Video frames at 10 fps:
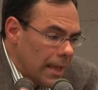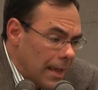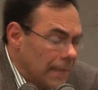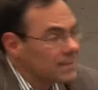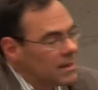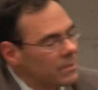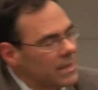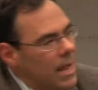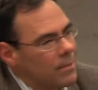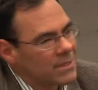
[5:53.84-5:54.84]
And
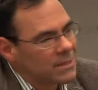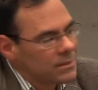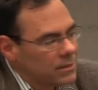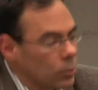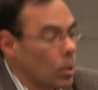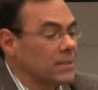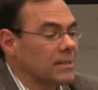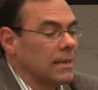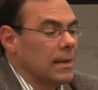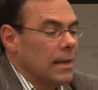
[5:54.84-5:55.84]
sometimes there
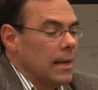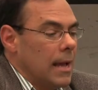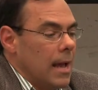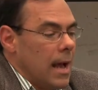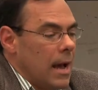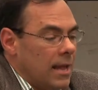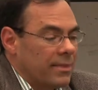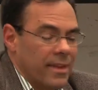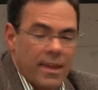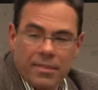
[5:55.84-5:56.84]
was a
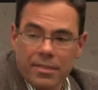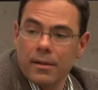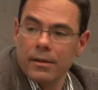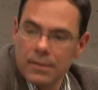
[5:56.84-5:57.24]
10th